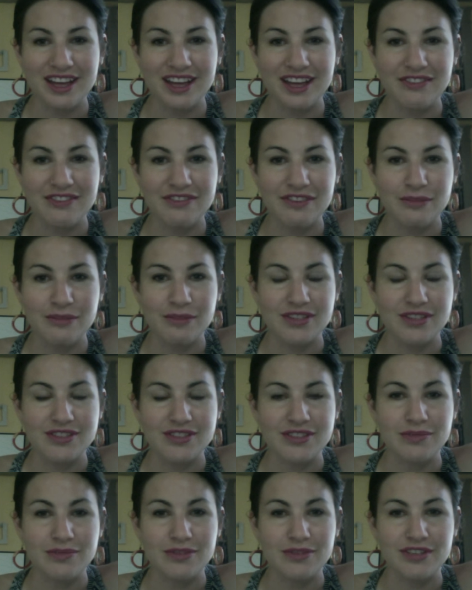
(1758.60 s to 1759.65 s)
female
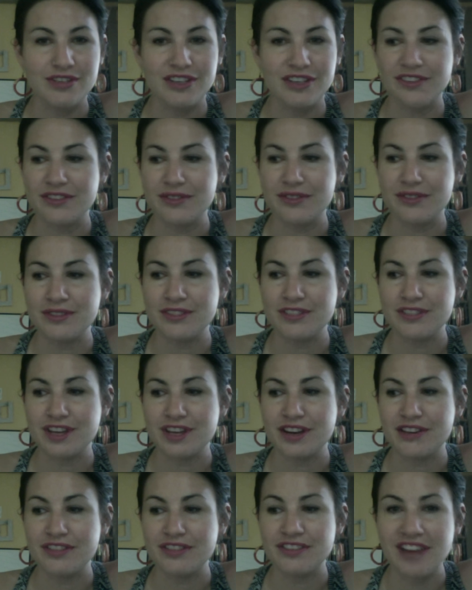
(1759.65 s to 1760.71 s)
superheroines
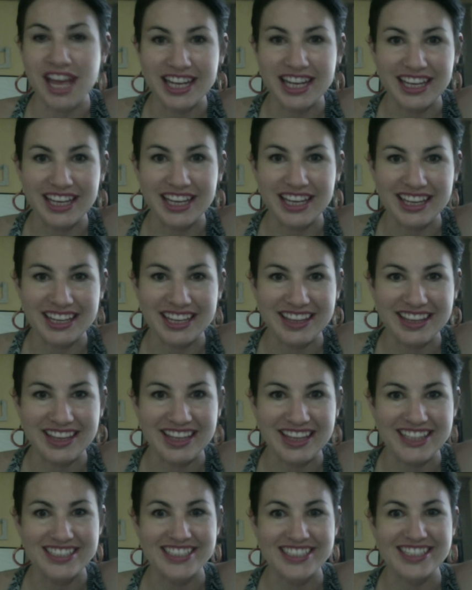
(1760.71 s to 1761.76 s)
already
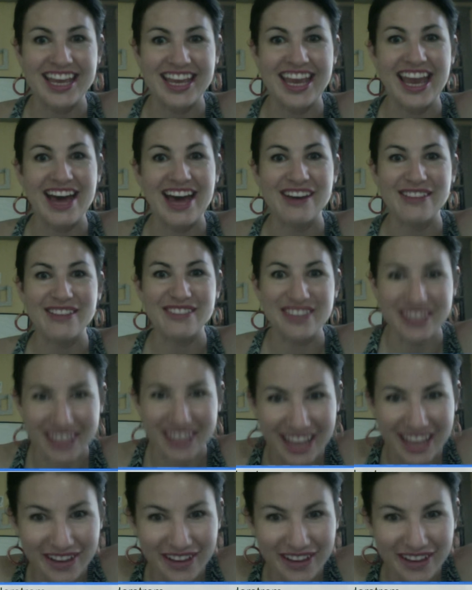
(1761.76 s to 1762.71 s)
that to take out the like